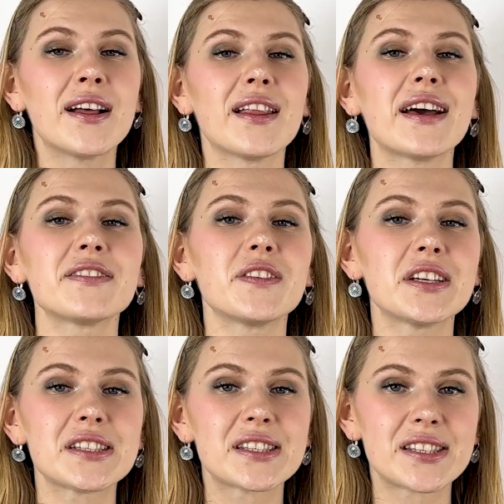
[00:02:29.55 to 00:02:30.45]

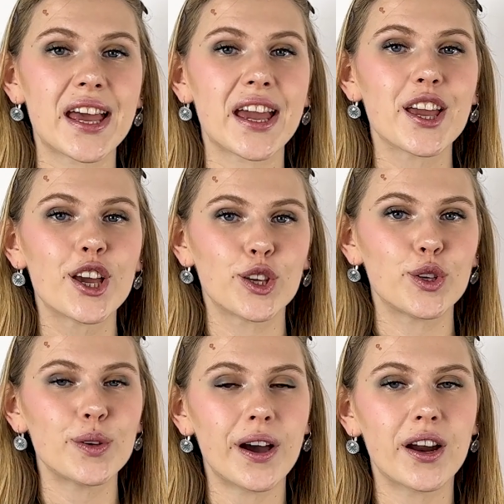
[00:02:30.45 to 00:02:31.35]
Latvians say
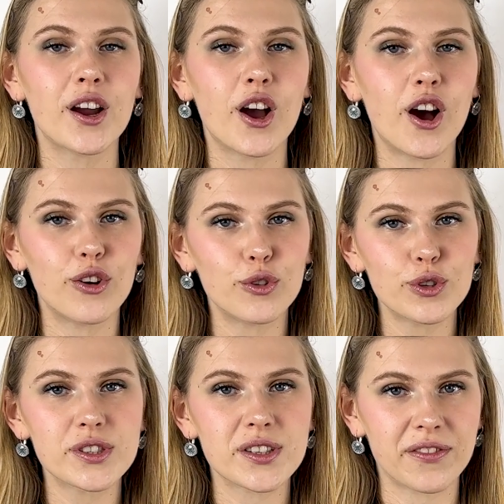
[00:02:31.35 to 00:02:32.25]
you are
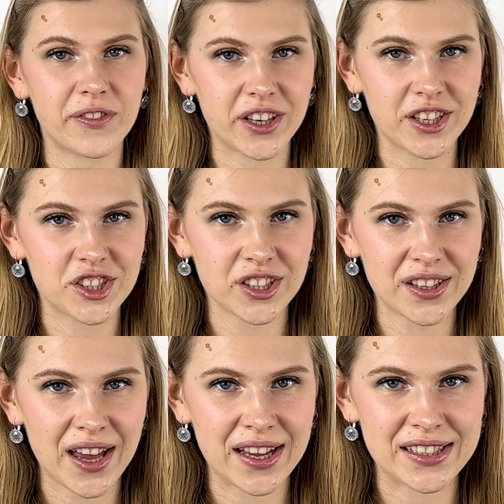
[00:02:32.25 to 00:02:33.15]
uz finiša
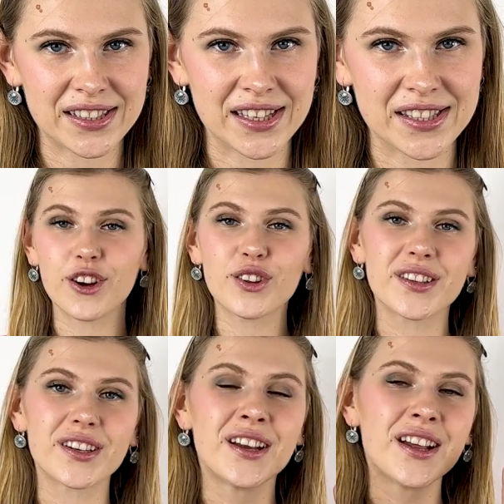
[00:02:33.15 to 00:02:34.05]
taisnes, on
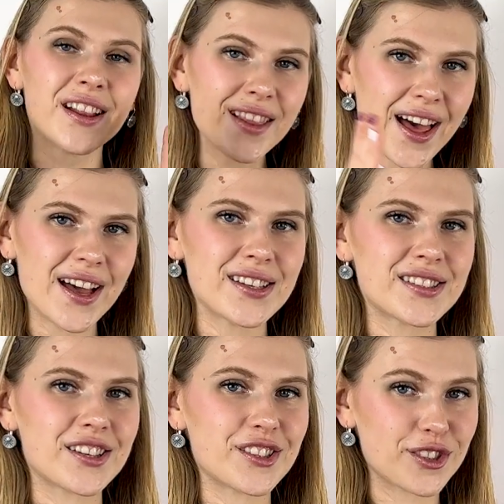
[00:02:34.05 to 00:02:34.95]
the
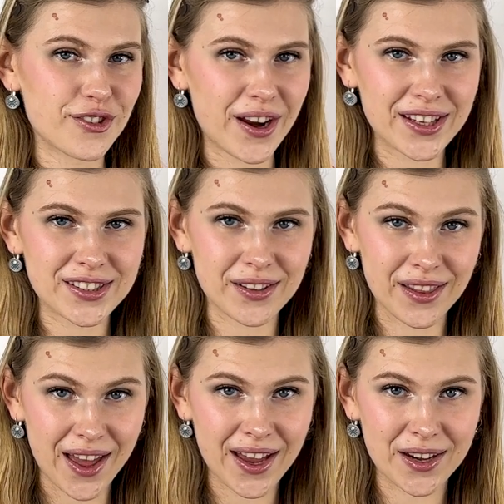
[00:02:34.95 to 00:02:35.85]
last straight
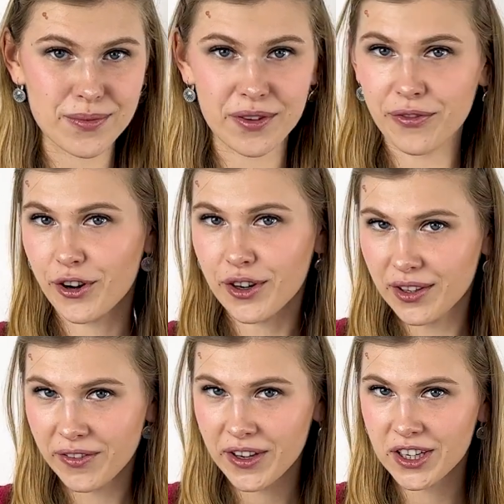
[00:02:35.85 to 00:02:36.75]
line before
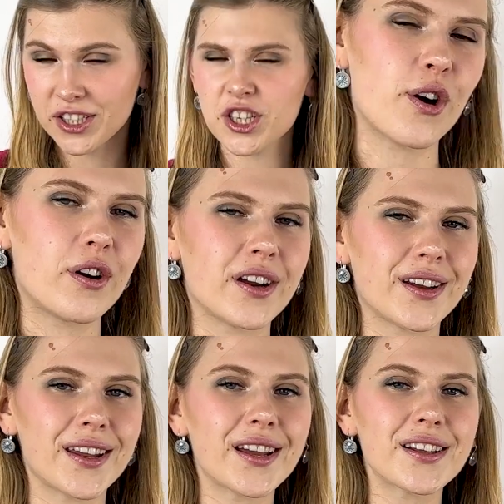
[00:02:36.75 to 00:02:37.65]
the finish, or
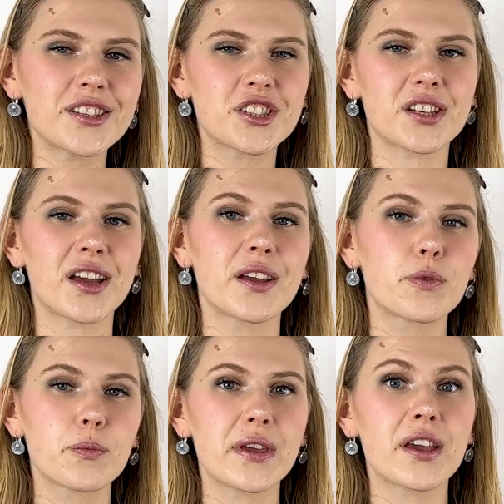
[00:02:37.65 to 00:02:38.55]
in English it
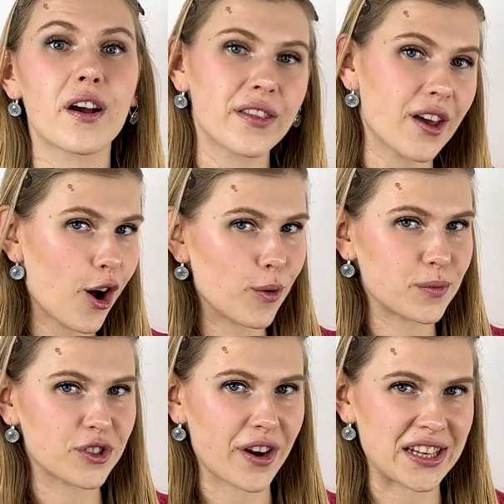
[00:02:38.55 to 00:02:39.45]
would be the home
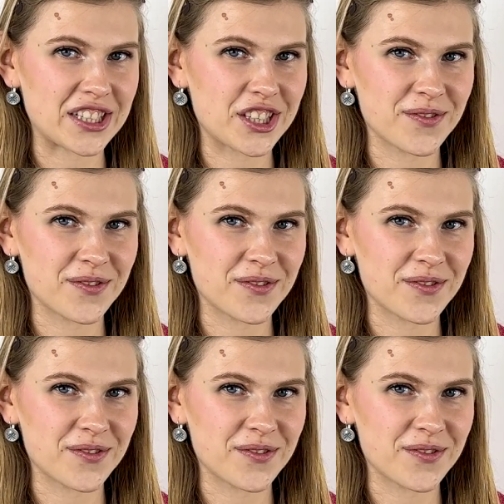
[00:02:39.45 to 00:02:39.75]
stretch.